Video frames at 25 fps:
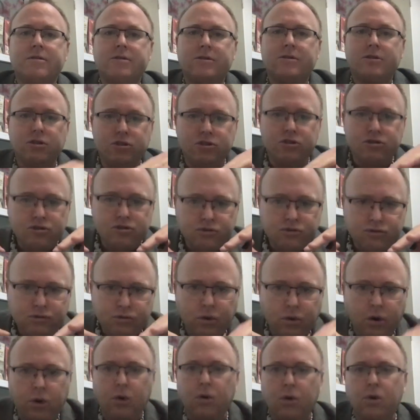
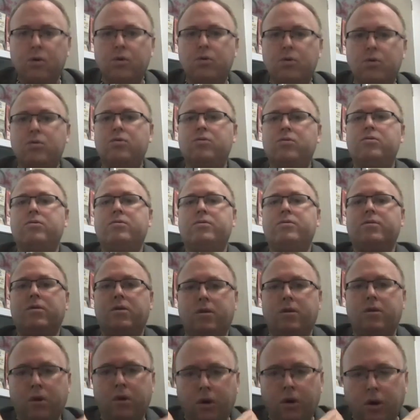control
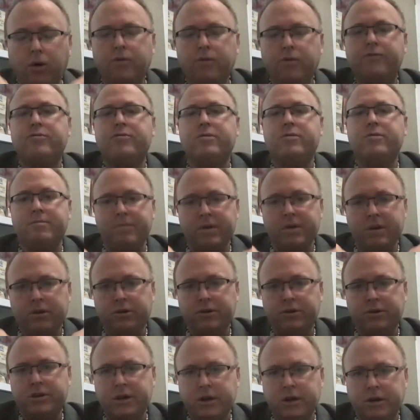over the
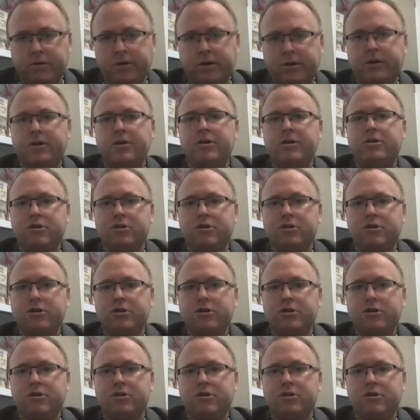military,